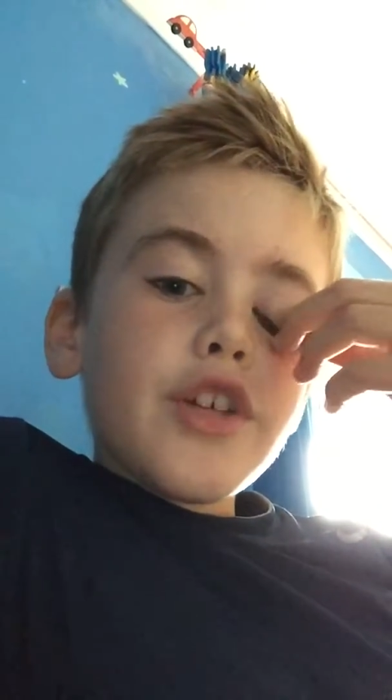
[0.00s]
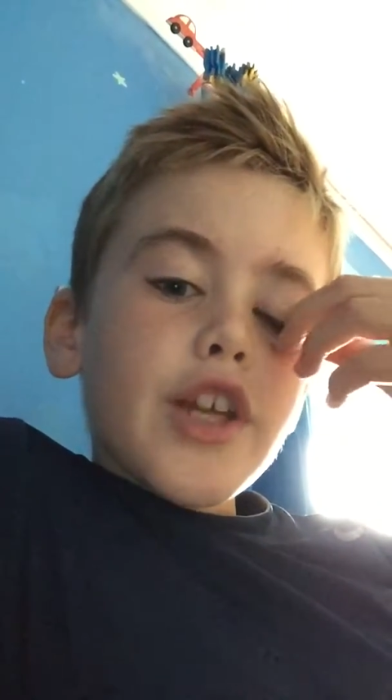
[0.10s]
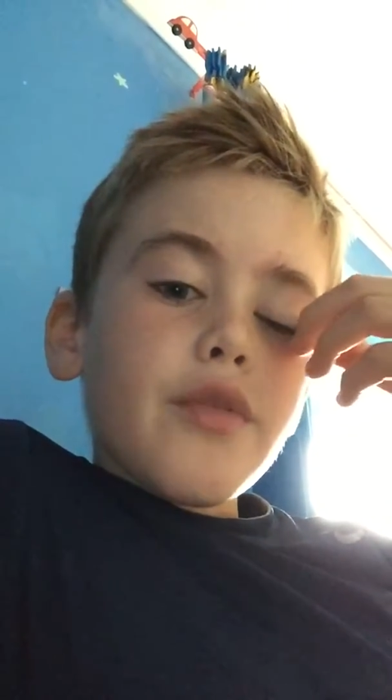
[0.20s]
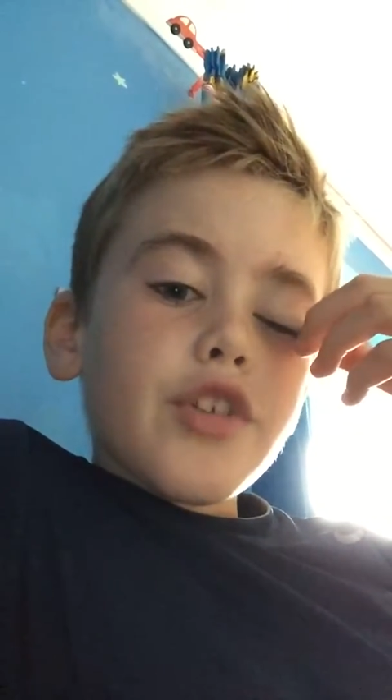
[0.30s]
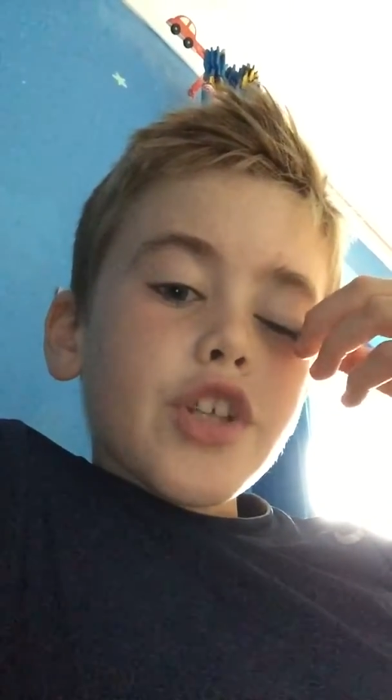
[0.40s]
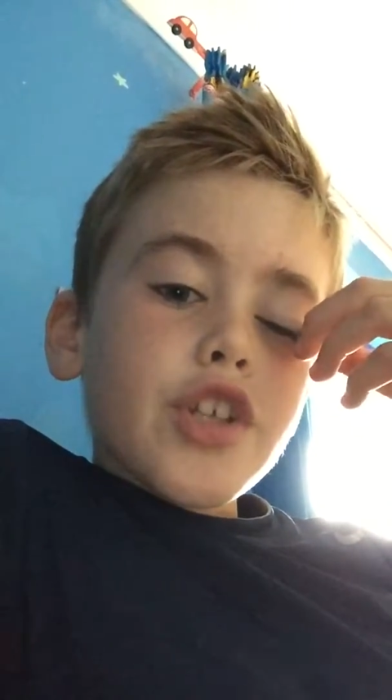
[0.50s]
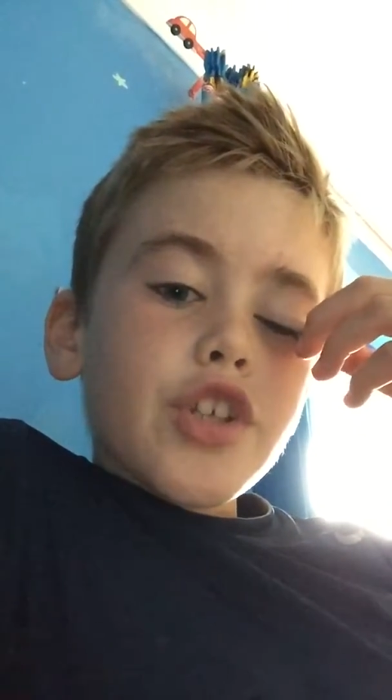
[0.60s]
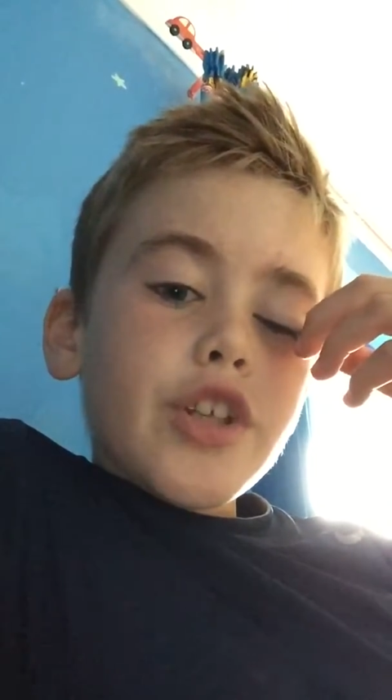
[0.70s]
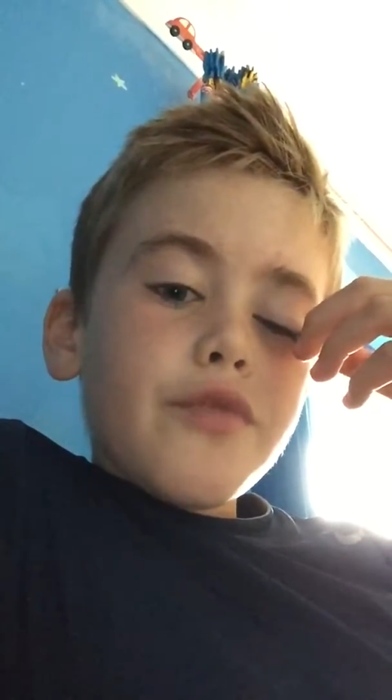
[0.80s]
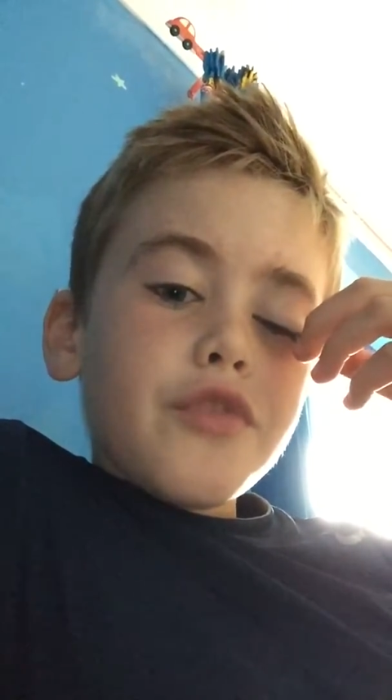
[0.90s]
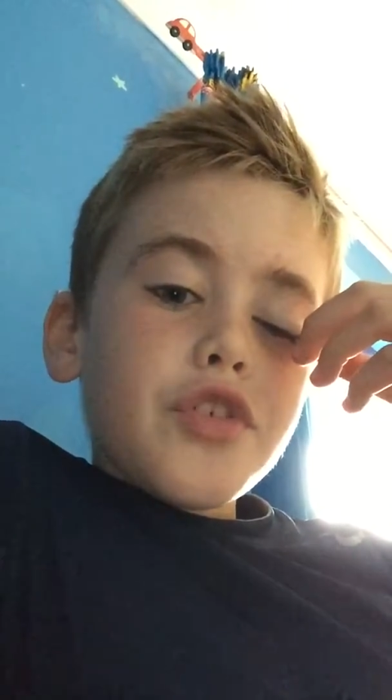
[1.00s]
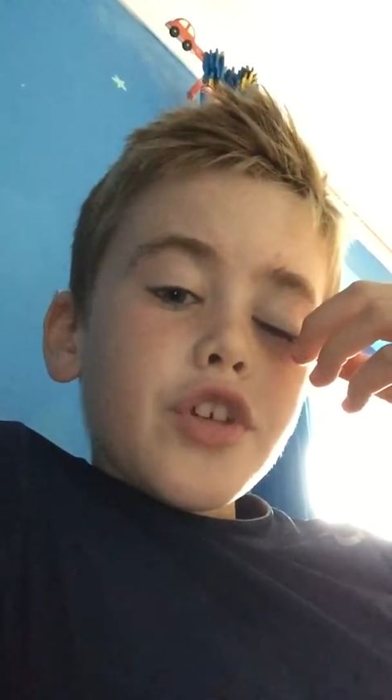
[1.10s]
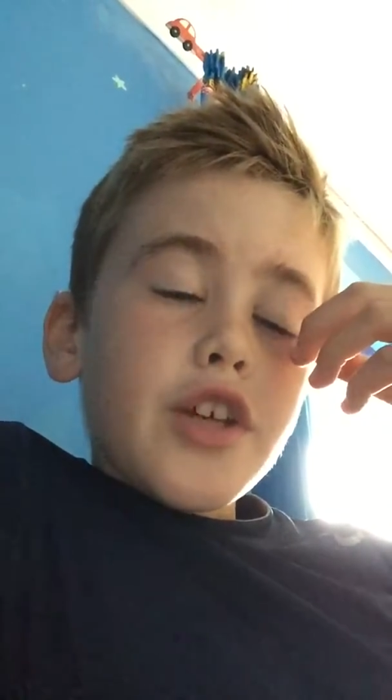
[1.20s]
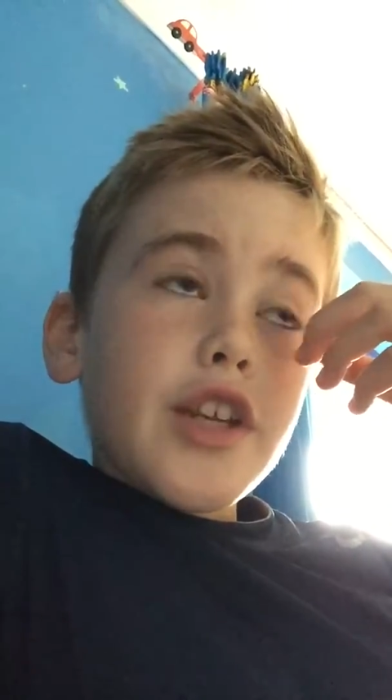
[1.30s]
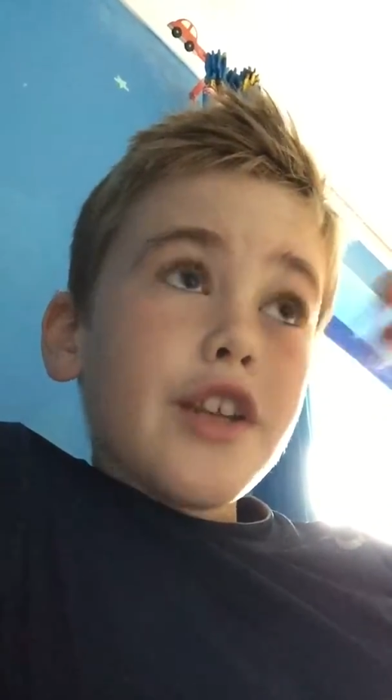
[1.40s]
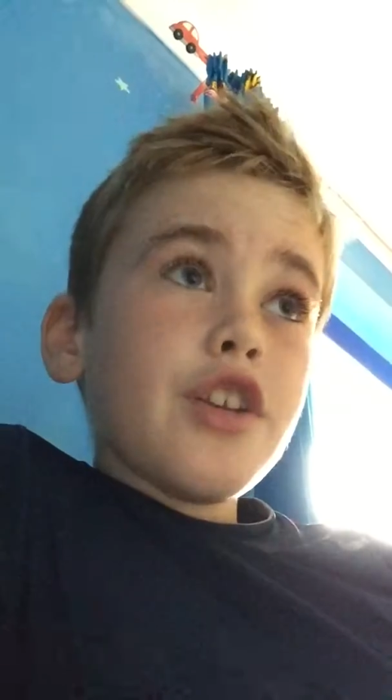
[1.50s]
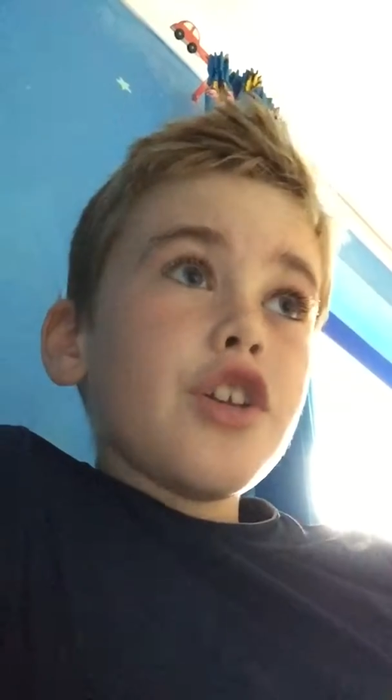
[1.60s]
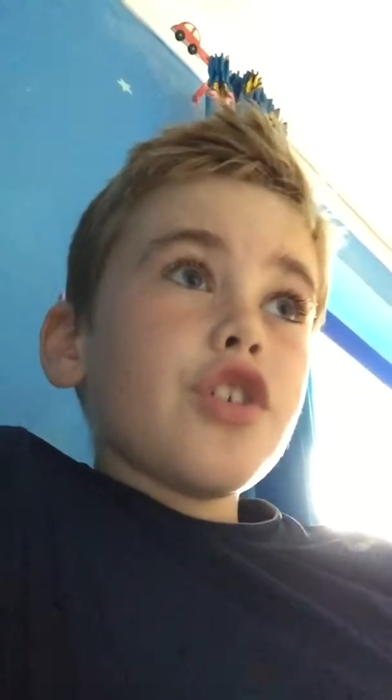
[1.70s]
Yeah, there is actually for cycling.